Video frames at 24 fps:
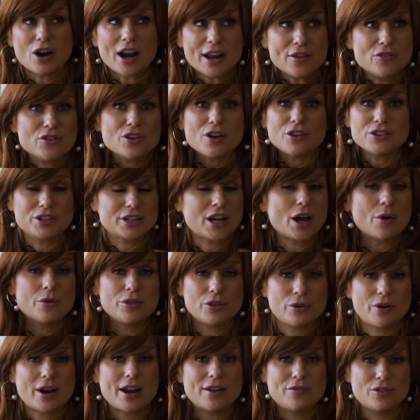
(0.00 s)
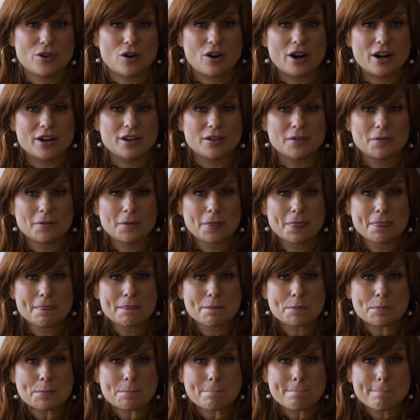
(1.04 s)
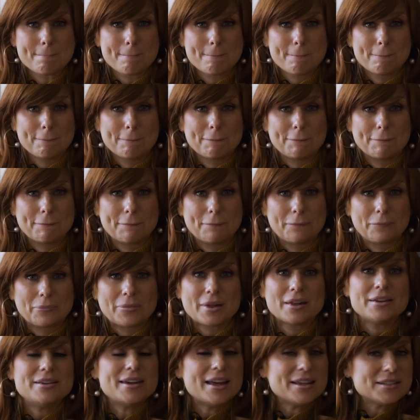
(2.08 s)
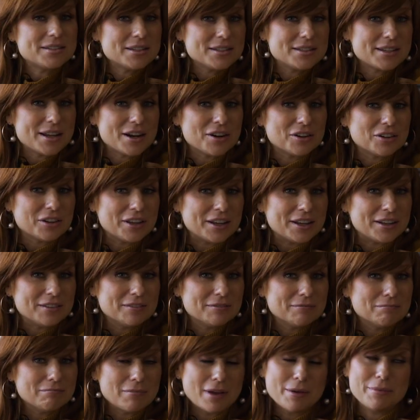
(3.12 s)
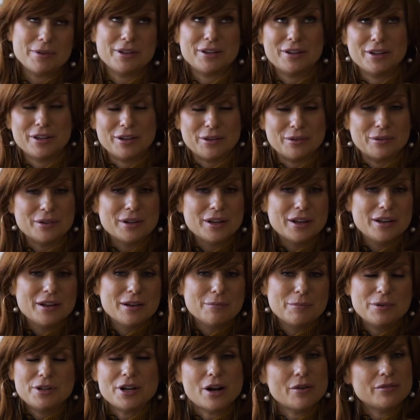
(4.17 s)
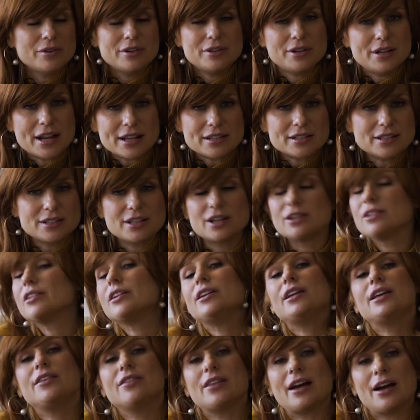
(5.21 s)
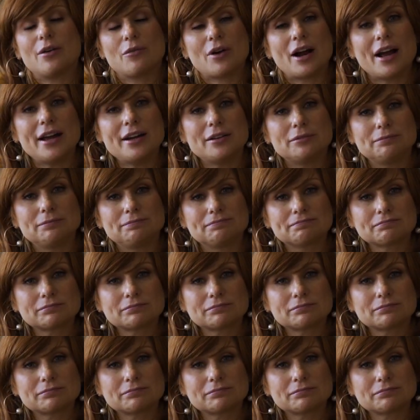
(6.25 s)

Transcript: graveyard, to go in the graveyard necessarily. Maybe you do. You don't necessarily need that, right?